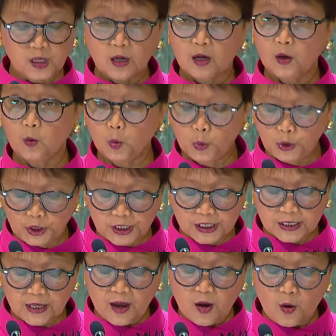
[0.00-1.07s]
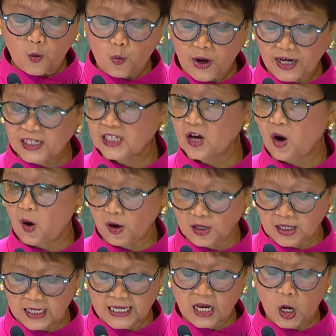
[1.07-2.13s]
a world where the
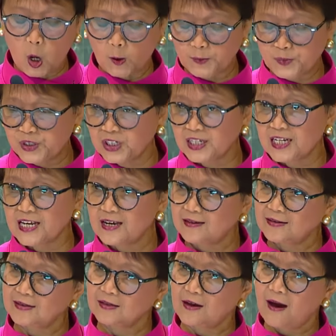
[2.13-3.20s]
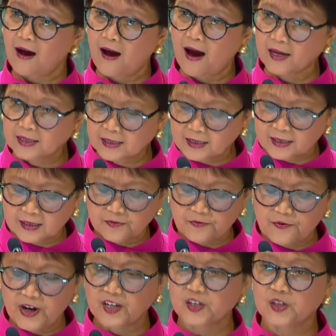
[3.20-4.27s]
only option is us
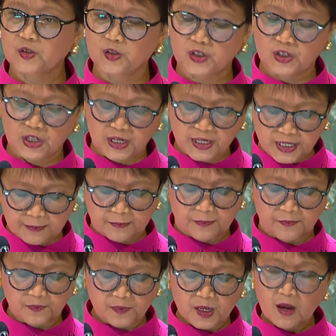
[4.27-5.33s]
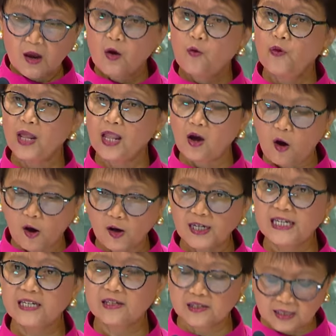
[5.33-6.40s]
versus them will
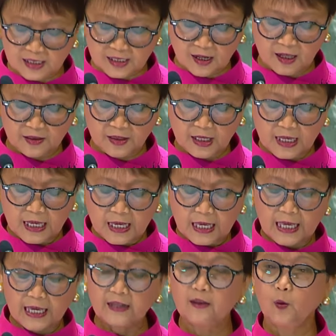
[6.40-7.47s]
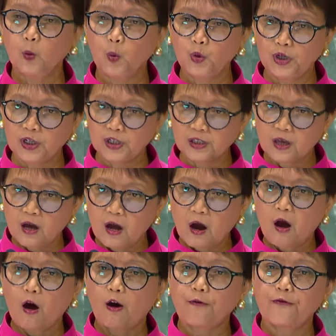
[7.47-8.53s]
only result in the world
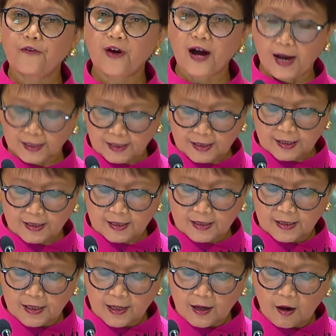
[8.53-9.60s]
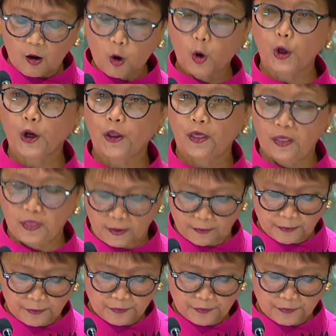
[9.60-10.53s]
of us or them.